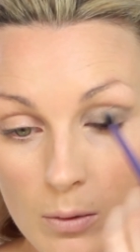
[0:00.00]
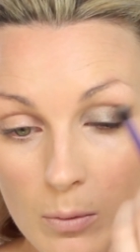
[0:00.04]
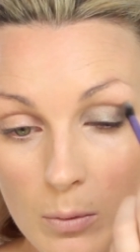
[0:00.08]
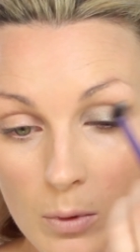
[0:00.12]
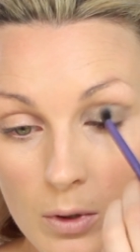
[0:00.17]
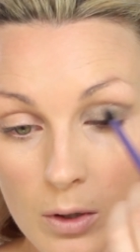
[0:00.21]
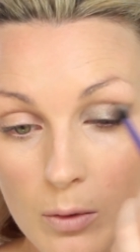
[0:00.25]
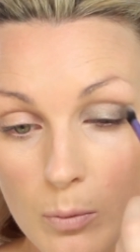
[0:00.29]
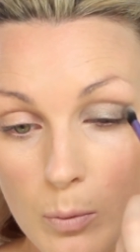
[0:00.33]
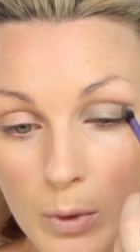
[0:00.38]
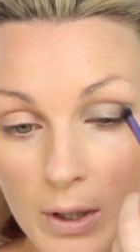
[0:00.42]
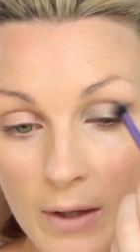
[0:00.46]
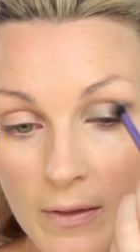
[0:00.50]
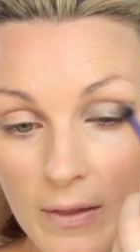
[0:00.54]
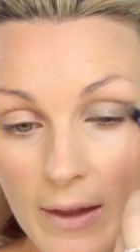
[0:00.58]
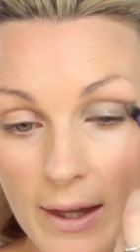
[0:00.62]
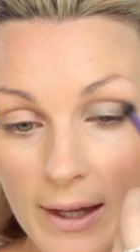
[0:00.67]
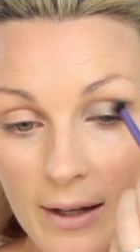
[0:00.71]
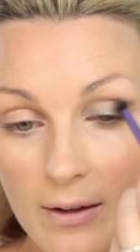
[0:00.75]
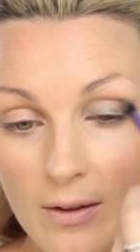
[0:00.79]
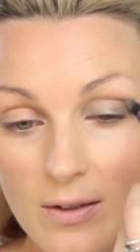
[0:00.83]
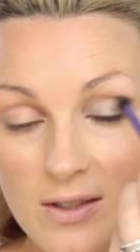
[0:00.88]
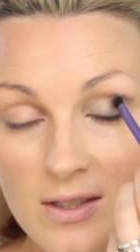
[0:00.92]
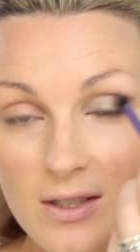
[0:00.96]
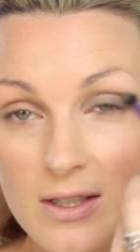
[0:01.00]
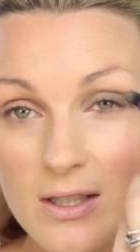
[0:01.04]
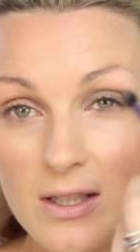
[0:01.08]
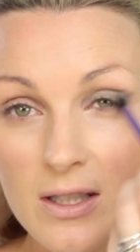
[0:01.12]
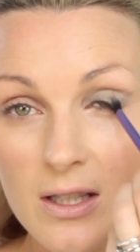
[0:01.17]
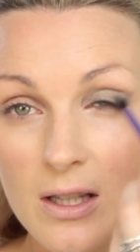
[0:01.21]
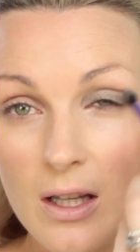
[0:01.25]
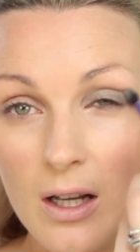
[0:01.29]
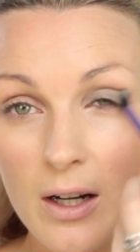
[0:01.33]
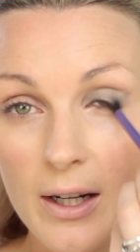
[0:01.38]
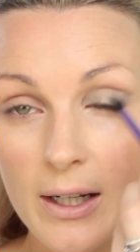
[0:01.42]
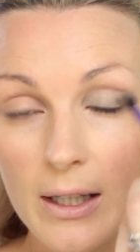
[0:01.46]
I'm going to wing that out
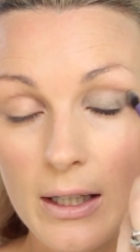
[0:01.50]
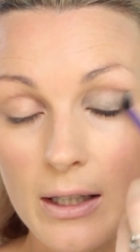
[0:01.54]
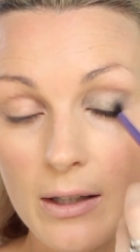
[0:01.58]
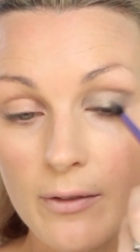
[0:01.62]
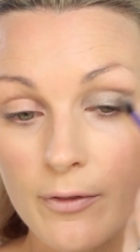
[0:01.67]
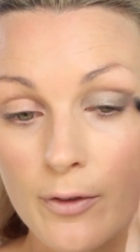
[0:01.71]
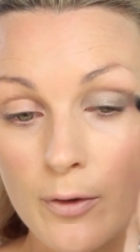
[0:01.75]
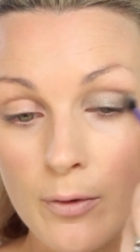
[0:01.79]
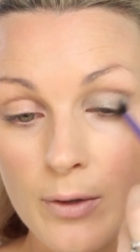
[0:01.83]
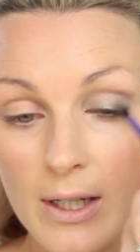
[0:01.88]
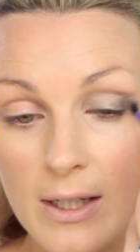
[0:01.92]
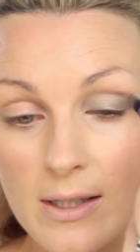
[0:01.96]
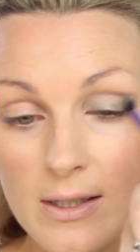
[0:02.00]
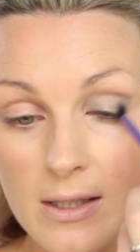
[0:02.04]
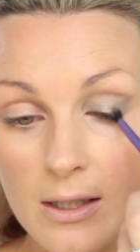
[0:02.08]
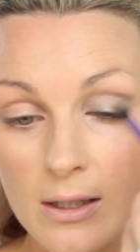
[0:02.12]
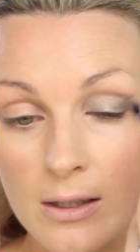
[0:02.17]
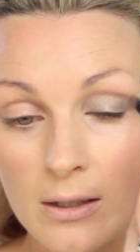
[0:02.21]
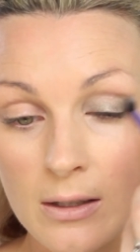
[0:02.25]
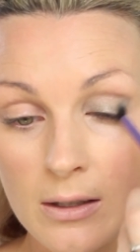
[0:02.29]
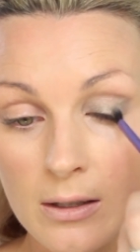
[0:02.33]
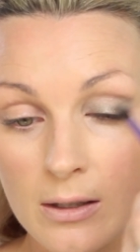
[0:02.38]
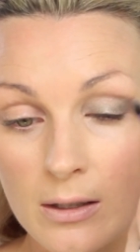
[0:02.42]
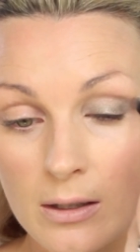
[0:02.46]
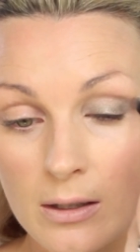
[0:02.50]
slightly for Rita.